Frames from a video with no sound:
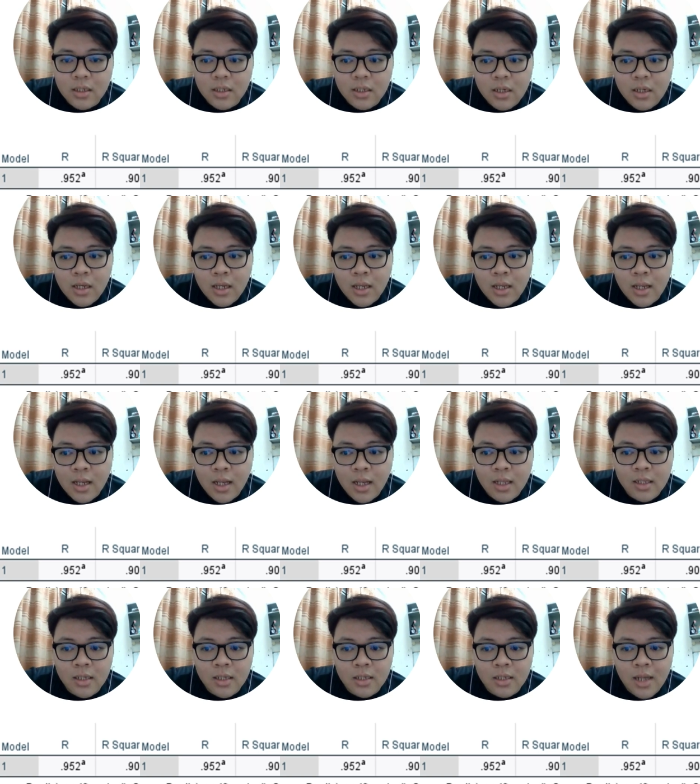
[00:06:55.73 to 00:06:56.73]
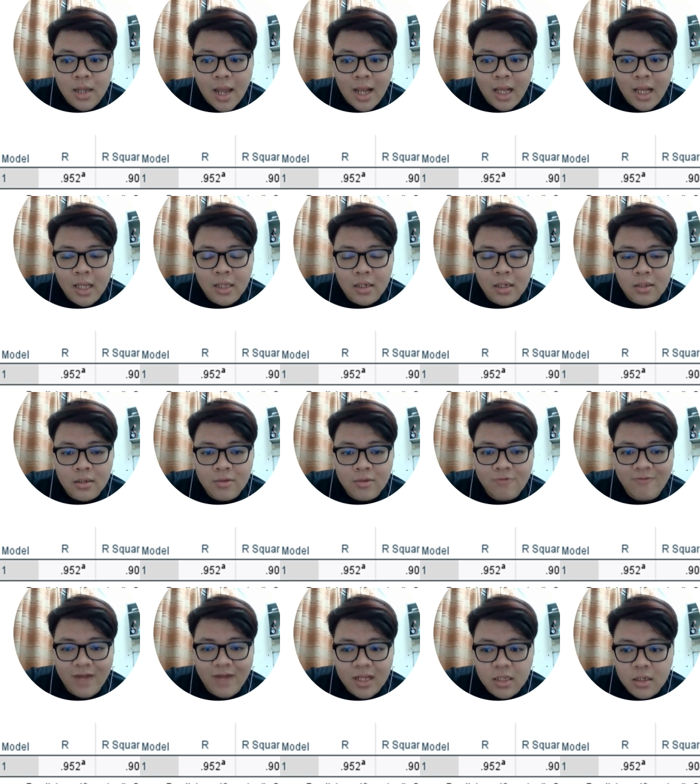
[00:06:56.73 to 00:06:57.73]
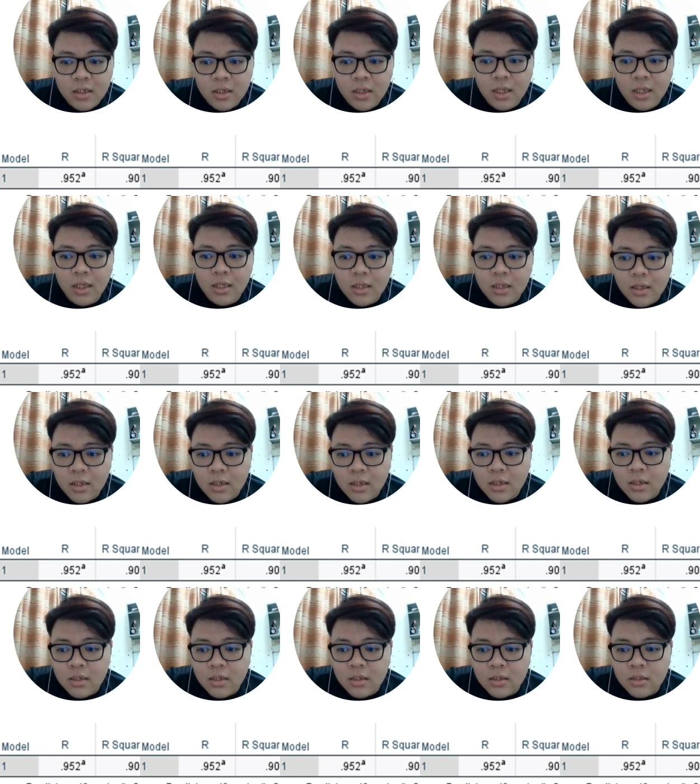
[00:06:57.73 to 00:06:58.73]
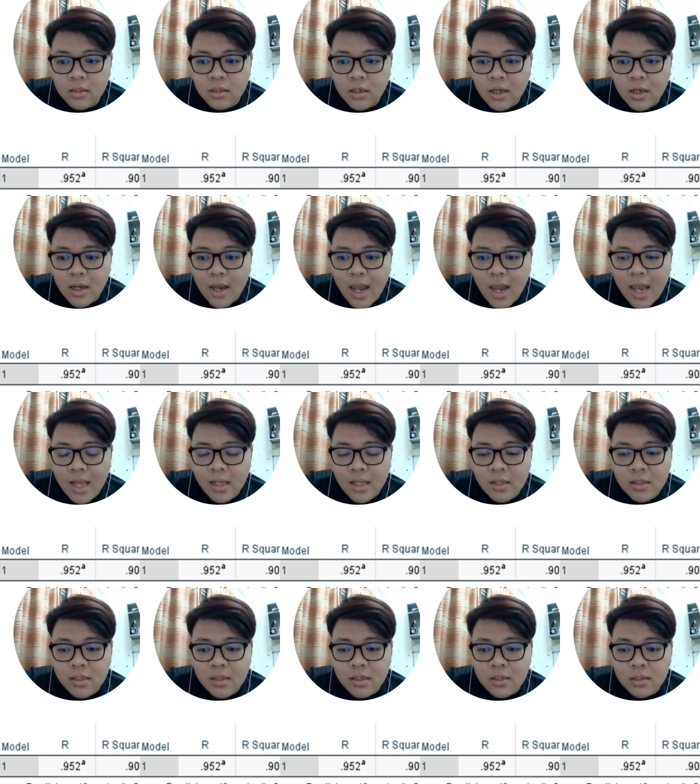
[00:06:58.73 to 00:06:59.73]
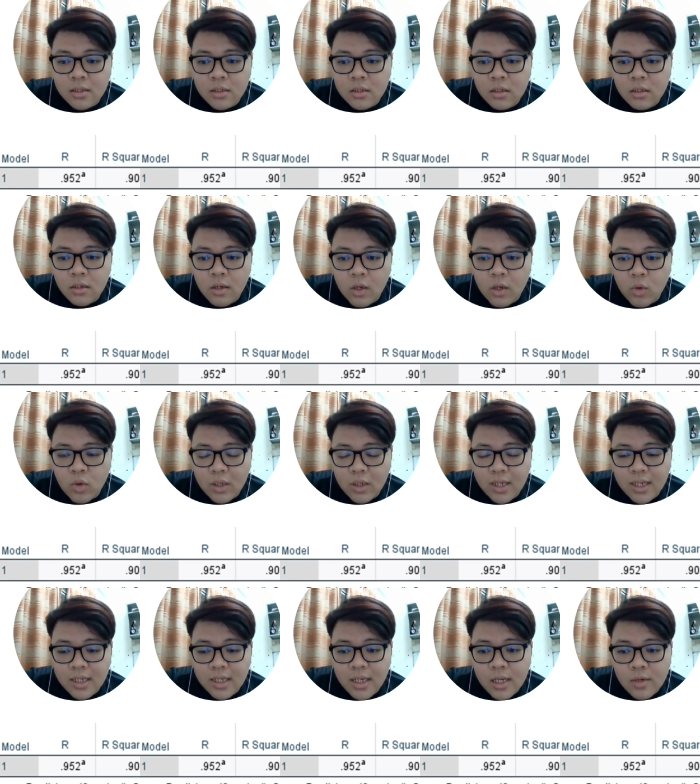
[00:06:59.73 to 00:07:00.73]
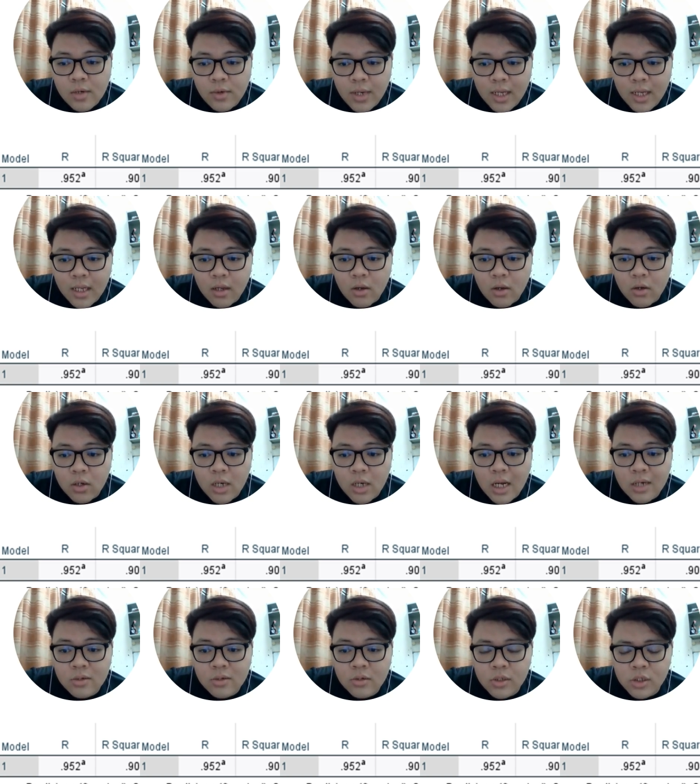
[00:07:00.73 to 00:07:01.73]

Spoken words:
this is the external factors and the liquidity risk or current